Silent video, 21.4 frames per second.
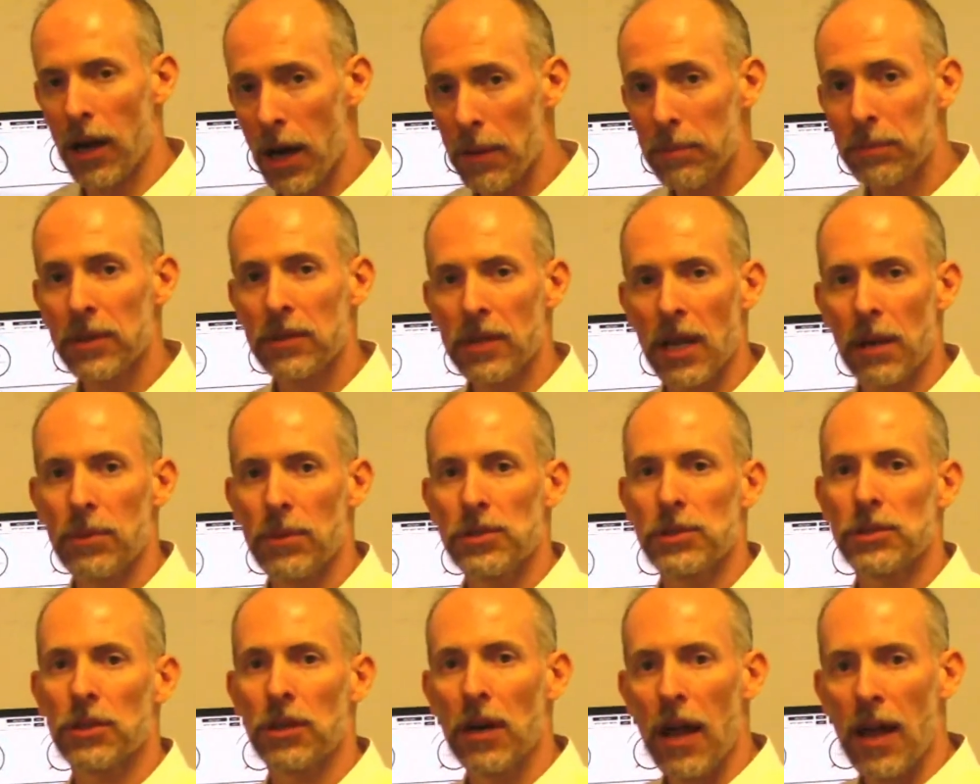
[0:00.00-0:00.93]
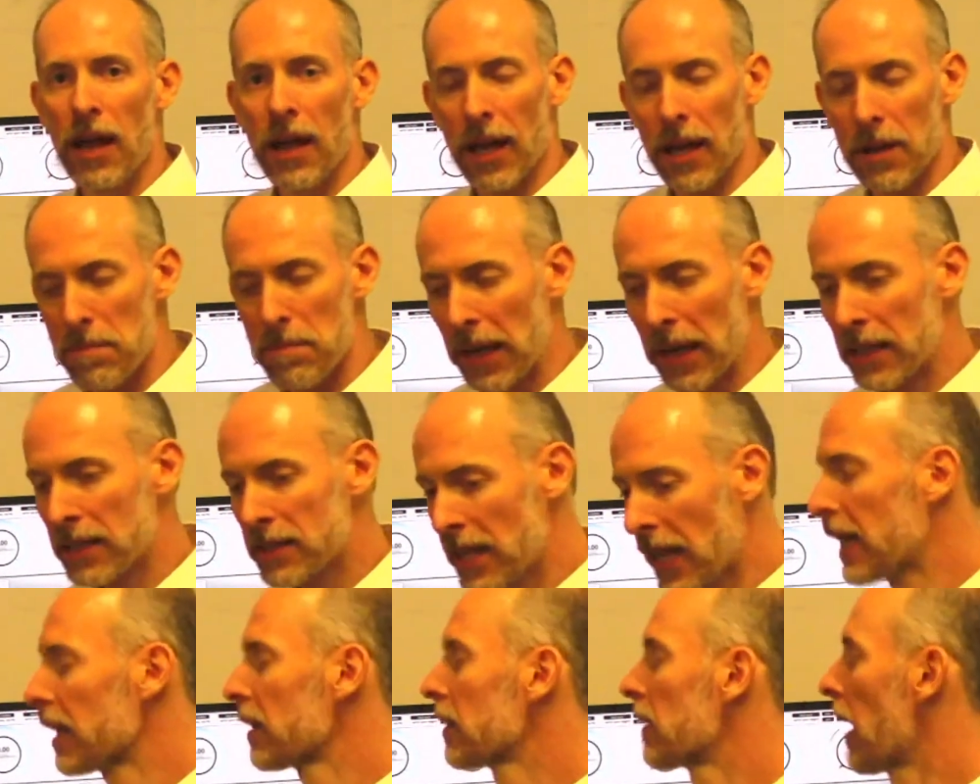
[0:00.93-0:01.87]
up to temperature and
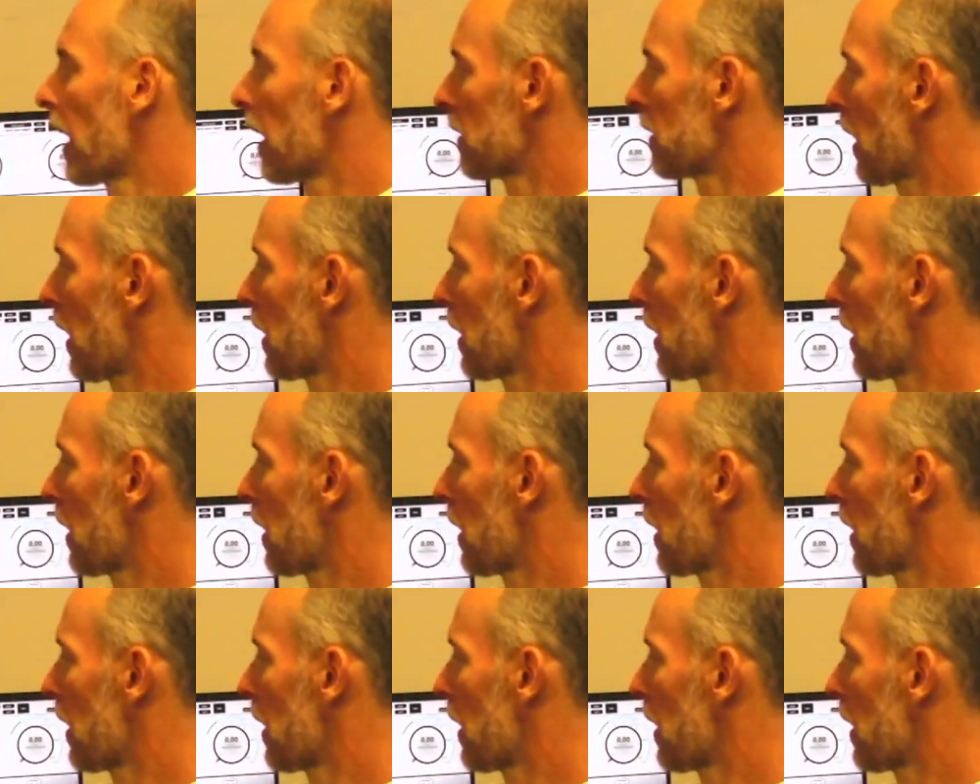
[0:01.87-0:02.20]
maintain that test